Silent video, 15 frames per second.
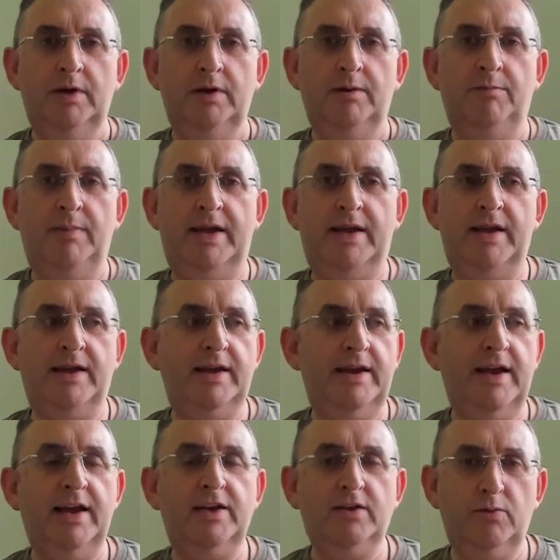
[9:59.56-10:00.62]
make a
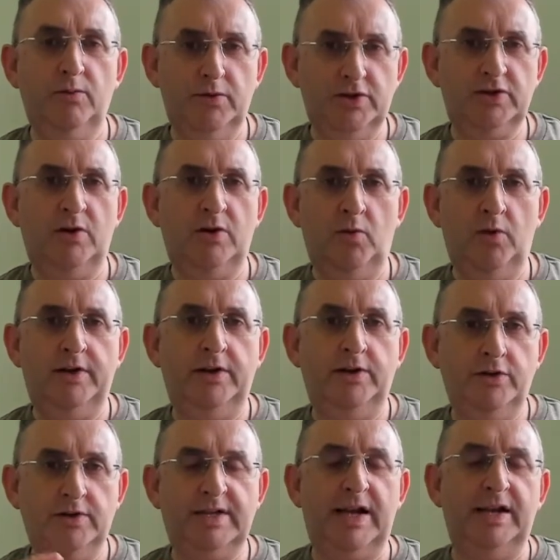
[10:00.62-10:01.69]
connect with someone and you
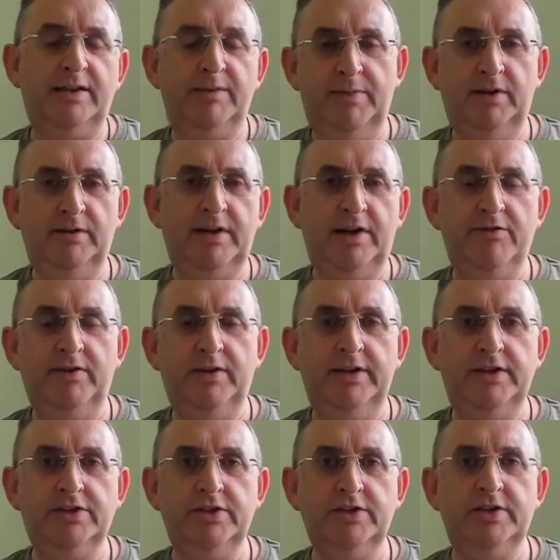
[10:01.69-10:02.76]
start to build that
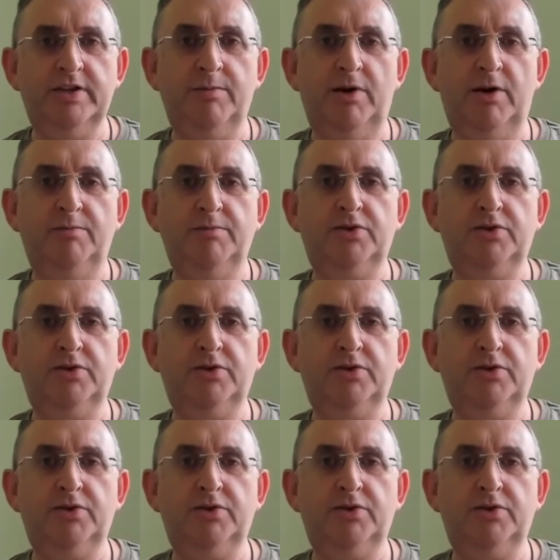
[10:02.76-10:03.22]
relationship up.